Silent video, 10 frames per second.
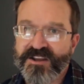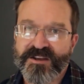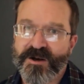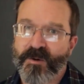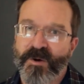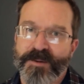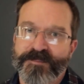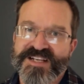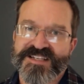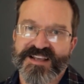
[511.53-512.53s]
You don't want to
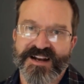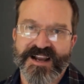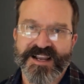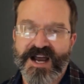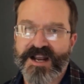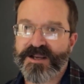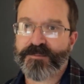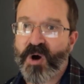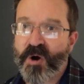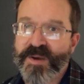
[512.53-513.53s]
miss that iconic
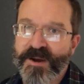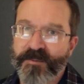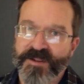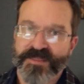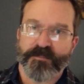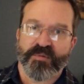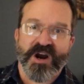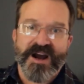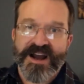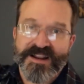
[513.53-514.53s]
moment when the
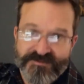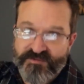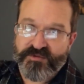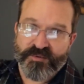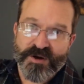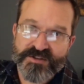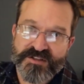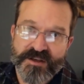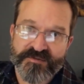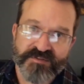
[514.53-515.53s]
bride throws
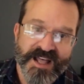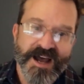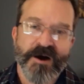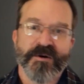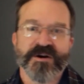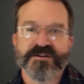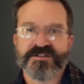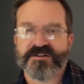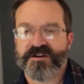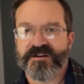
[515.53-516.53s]
the flowers
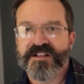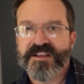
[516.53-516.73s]
or,